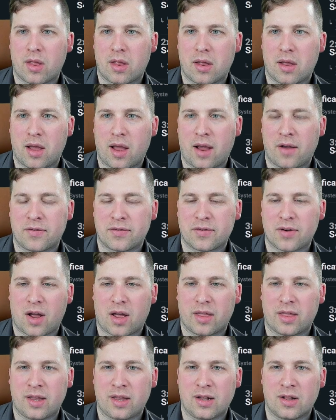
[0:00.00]
if
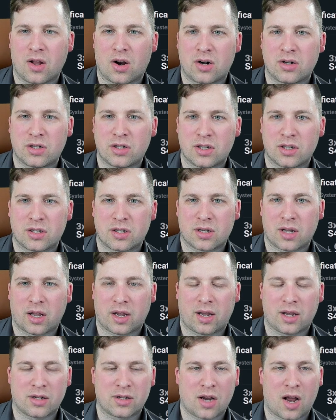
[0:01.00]
not the largest,
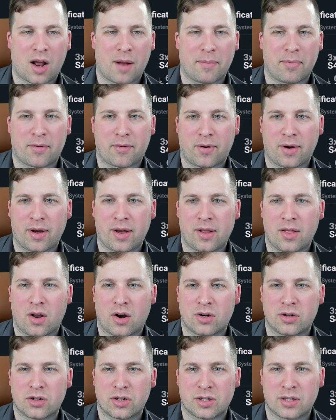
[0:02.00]
like a top 3
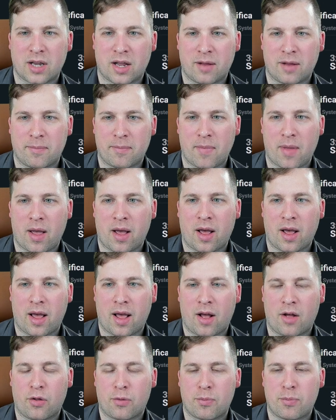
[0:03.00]
largest
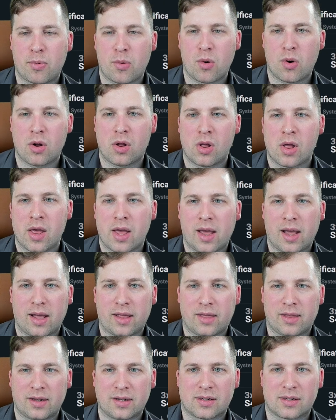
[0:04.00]
health pool
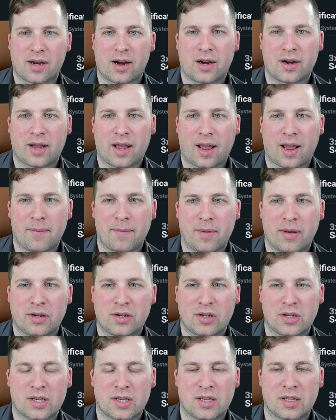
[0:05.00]
in the entire game. It
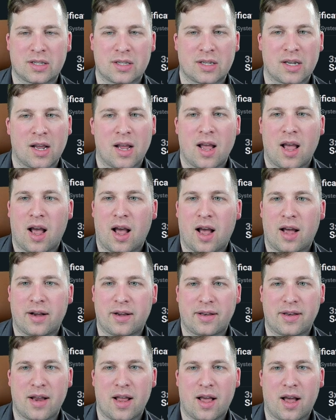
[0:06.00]
just is
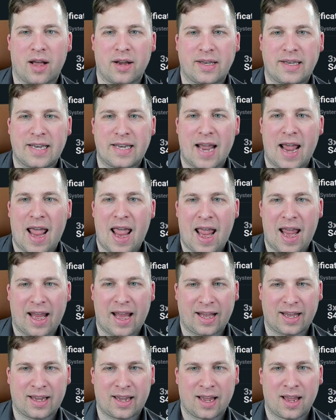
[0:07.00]
a
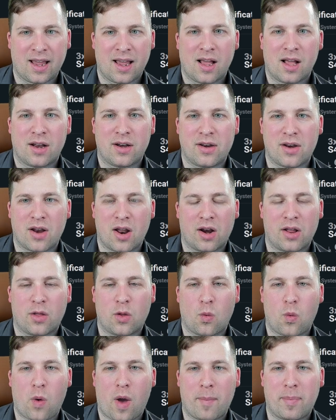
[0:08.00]
tank. None of
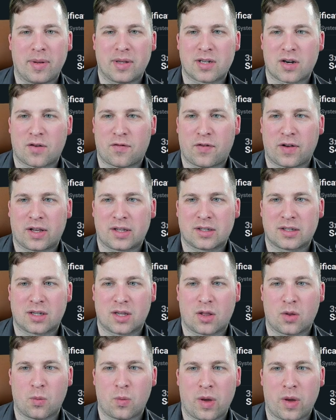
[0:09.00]
the weapons are fixed to
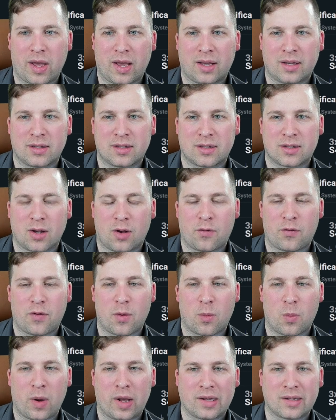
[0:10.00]
the wings, so if your
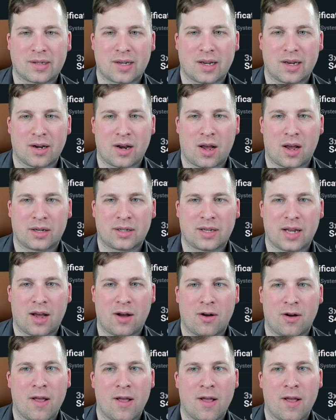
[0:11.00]
wings get knocked out,